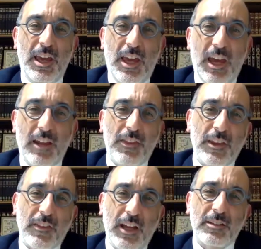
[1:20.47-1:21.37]
And I
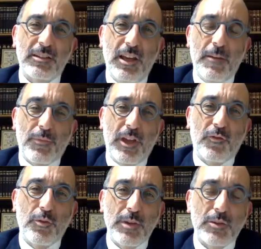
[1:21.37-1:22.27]
think that
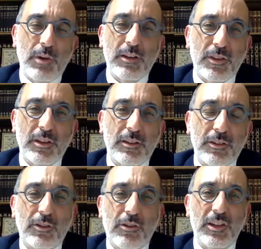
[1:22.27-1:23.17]
for me is one of
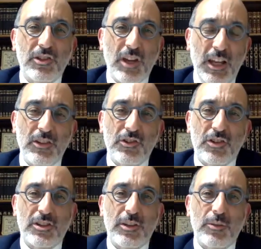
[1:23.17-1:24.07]
the great
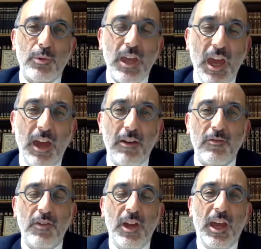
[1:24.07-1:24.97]
challenges that we
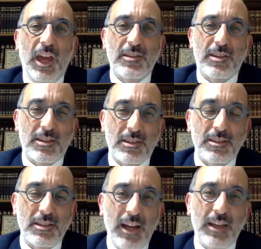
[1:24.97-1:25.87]
have as a
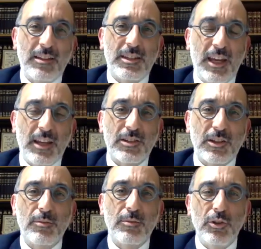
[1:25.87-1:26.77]
society and as a
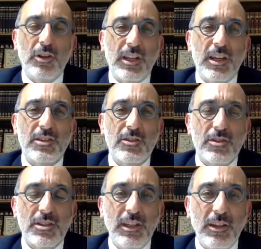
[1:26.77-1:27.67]
community, is to
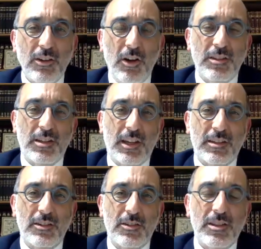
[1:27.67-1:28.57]
see context
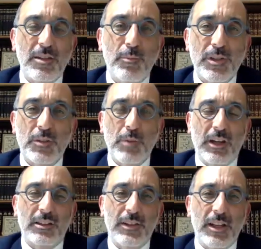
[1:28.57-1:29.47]
and to see
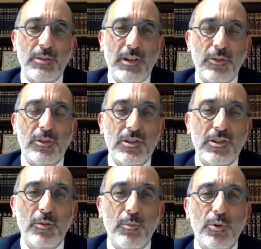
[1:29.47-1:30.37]
perspective. And that's why I thought it's so
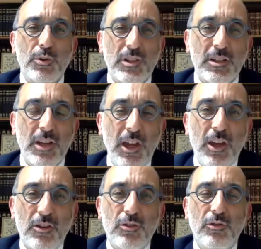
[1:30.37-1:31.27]
important
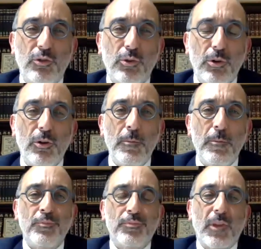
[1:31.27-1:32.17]
to draw
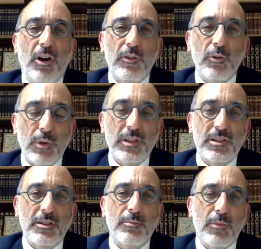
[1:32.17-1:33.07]
on the
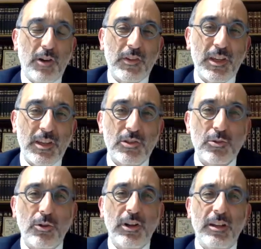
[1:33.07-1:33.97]
wisdom of a
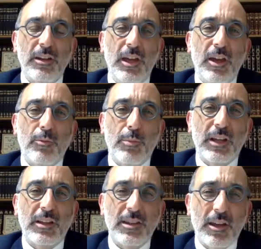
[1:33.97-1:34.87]
historian,
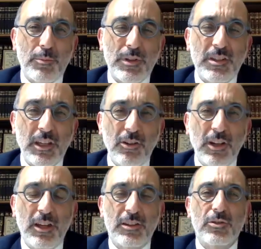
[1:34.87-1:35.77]
but
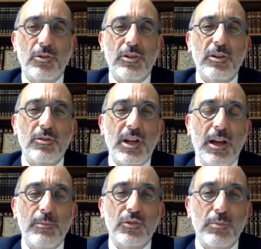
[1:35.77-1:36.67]
particularly a historian who
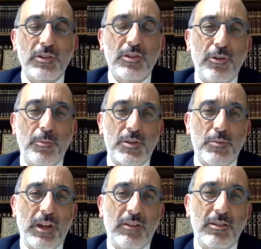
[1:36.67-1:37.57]
comes from a Torah
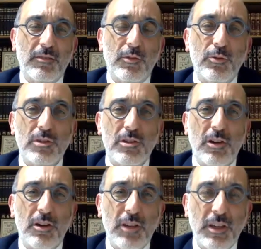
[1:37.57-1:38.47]
perspective, who is not
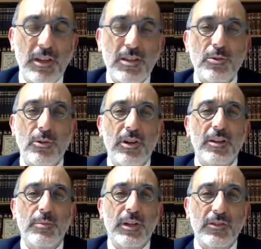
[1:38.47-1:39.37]
only a
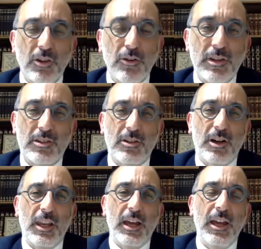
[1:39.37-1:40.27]
historian, but a Torah
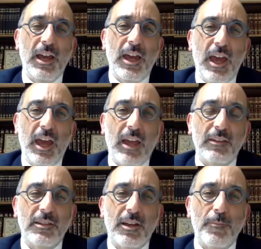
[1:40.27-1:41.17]
scholar
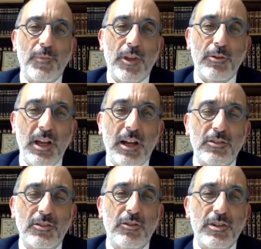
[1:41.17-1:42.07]
and a renowned
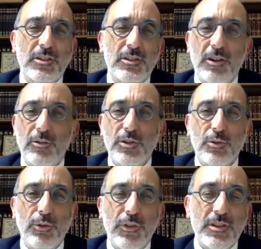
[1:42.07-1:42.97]
Torah scholar who's
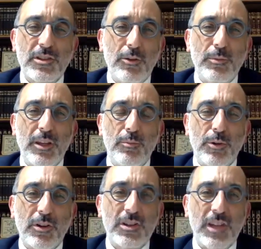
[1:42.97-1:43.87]
authored so many
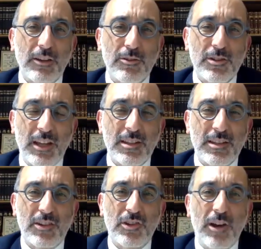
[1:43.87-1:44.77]
books and who's had
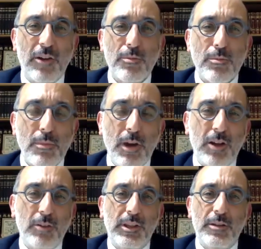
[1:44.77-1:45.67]
such a
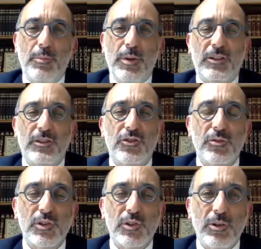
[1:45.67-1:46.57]
remarkable impact on the
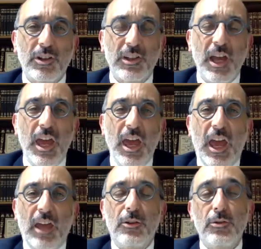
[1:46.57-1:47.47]
Jewish world,
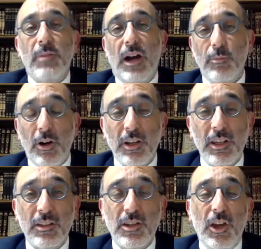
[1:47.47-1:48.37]
and whom I'm
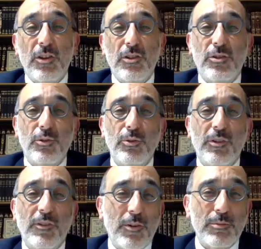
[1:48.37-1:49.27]
honored to,
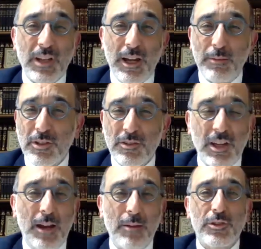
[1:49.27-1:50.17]
from time to
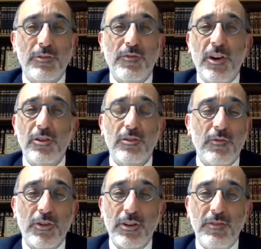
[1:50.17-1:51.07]
time, to phone
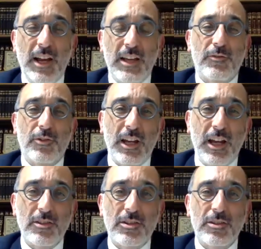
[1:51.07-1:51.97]
for advice, for
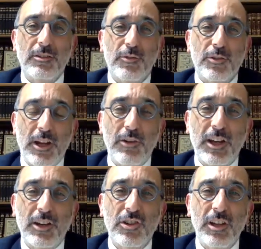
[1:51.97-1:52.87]
counsel, for
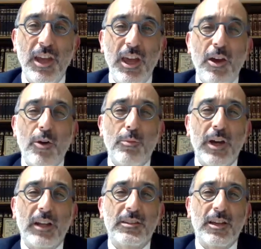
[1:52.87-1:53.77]
direction,
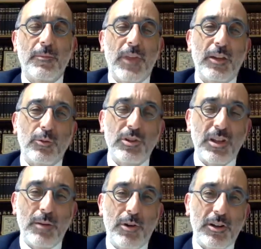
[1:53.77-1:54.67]
but and
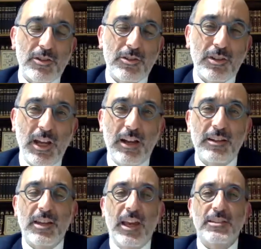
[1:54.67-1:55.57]
also I'm honored to count
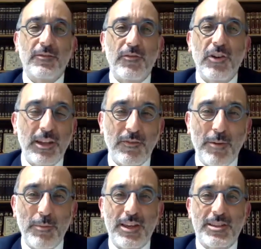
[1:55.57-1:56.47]
as a friend, if
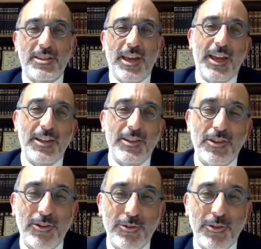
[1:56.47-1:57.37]
I may say. And
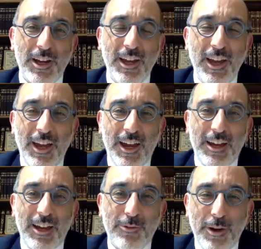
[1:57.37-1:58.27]
so
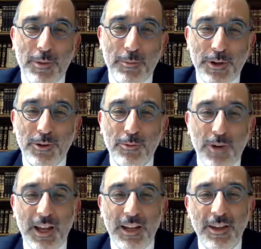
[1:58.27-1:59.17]
Rabbi Berel
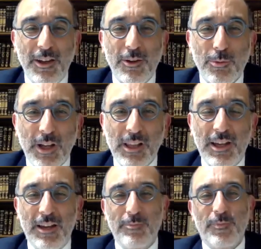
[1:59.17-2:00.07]
Wein,
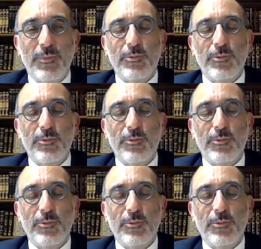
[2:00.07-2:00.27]
welcome.